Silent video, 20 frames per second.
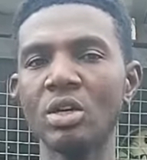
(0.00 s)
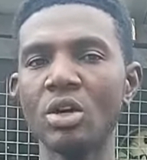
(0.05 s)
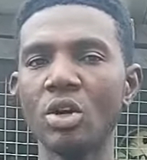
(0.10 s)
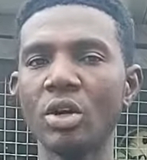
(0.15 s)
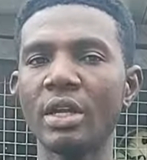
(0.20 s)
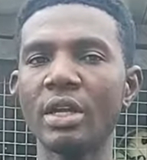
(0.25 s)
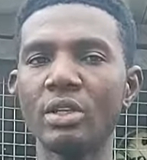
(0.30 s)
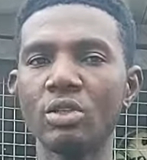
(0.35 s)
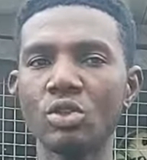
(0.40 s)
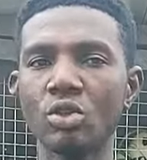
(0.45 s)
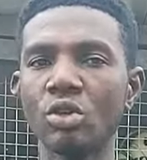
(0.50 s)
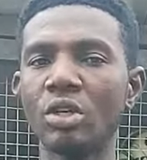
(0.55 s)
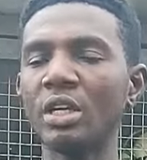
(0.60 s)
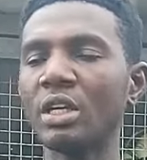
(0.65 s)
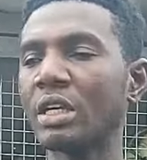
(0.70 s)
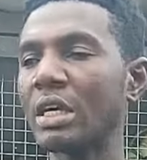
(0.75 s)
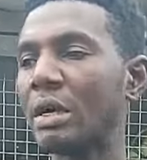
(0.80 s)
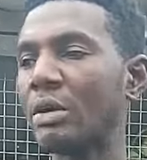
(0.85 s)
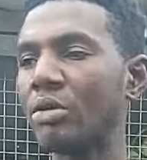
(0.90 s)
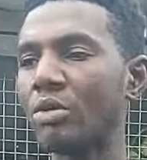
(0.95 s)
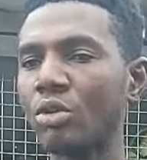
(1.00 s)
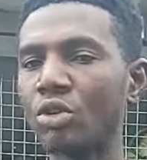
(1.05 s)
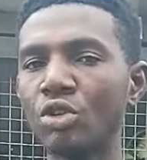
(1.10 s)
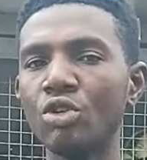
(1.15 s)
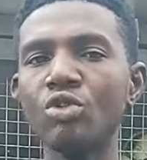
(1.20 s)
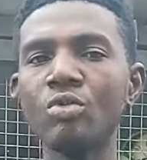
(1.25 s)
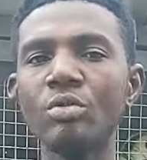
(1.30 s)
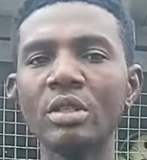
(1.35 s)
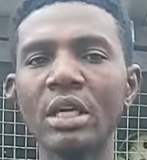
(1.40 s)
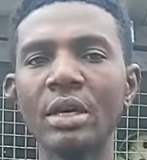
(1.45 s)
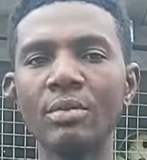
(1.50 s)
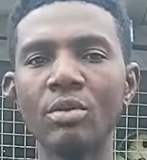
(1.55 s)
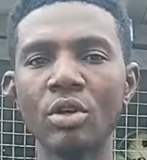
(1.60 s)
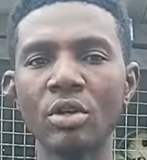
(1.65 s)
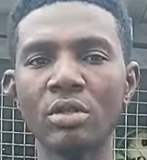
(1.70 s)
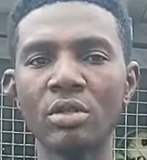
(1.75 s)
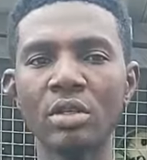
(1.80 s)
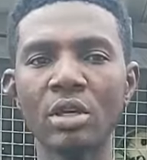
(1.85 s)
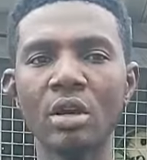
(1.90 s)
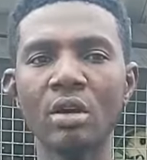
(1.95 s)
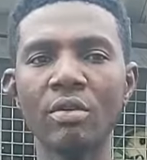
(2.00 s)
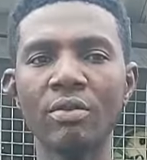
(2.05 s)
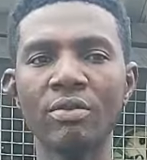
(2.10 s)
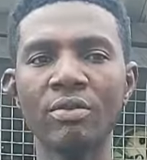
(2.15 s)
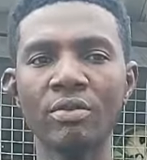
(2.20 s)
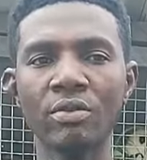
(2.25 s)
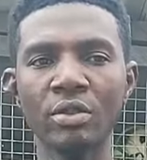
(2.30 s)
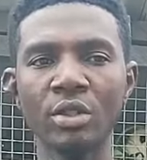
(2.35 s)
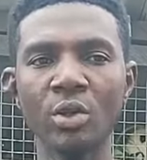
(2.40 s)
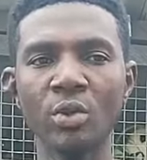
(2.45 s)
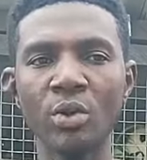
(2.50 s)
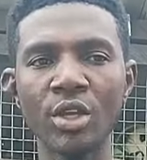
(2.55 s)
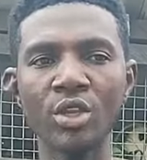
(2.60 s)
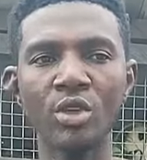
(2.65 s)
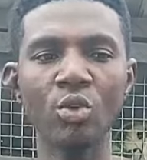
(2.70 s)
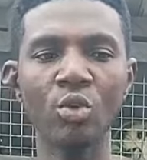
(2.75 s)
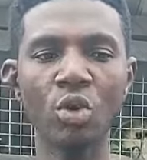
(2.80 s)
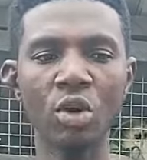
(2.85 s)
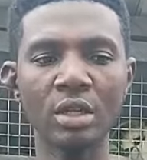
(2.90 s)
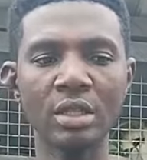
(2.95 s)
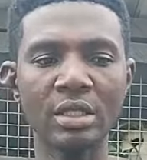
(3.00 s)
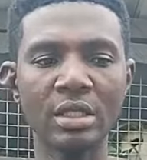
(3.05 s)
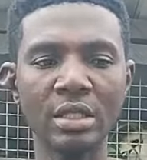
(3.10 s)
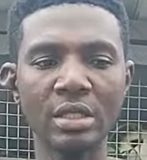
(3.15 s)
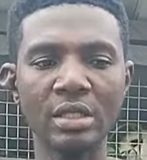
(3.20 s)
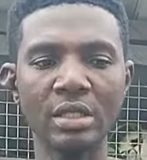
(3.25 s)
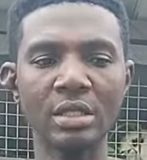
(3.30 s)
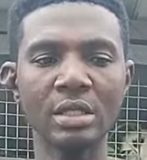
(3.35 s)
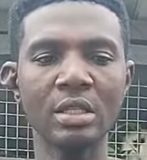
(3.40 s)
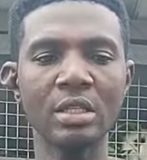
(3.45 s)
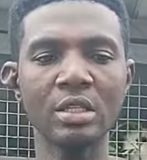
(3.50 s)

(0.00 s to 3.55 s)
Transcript: Okay, so that you can groom them yourself the way you want it,